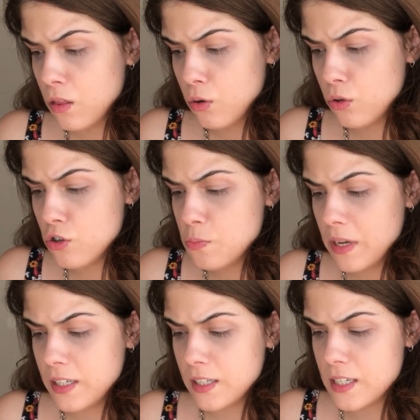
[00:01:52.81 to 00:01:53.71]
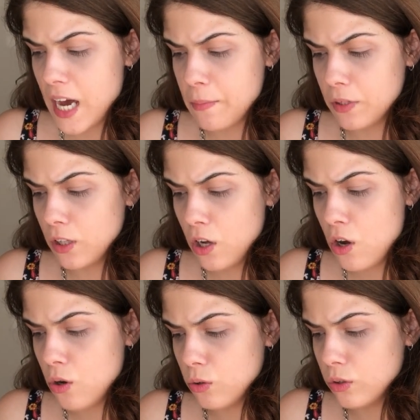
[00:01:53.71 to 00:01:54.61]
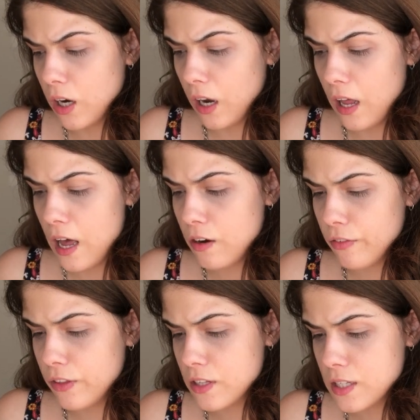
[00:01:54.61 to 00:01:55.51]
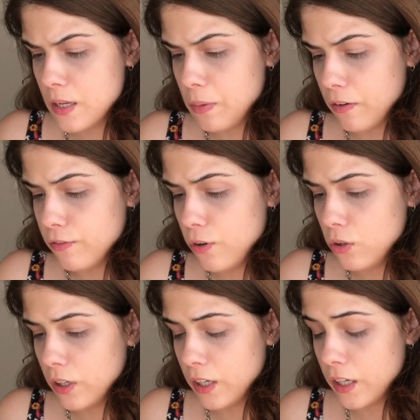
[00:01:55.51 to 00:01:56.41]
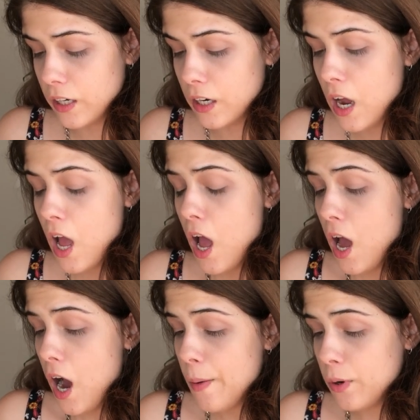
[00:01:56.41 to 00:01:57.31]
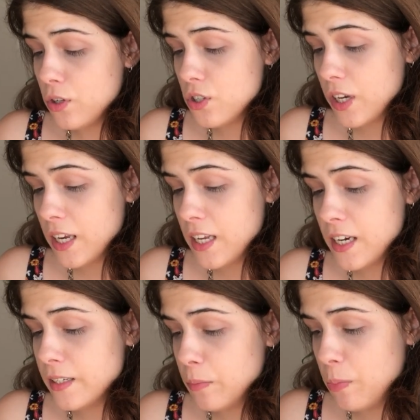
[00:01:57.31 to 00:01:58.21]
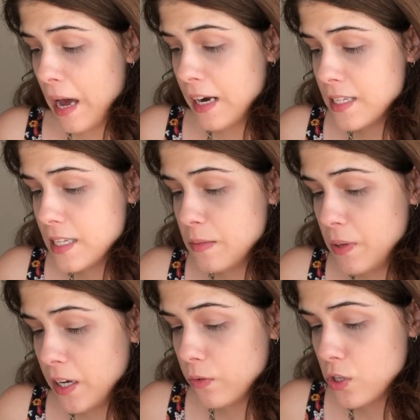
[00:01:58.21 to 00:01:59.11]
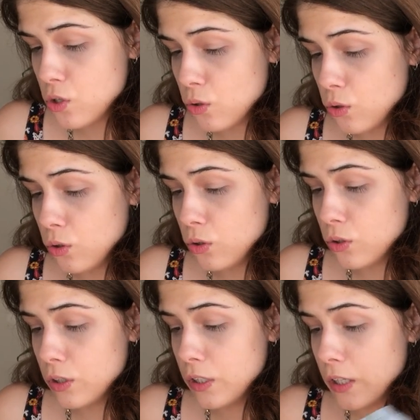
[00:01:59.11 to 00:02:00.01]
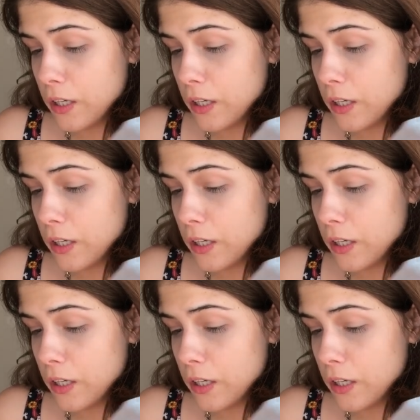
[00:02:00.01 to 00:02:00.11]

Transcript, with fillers: through you spending time alone, a lot of things keep unfolding here. I'm also getting here that balance is being restored.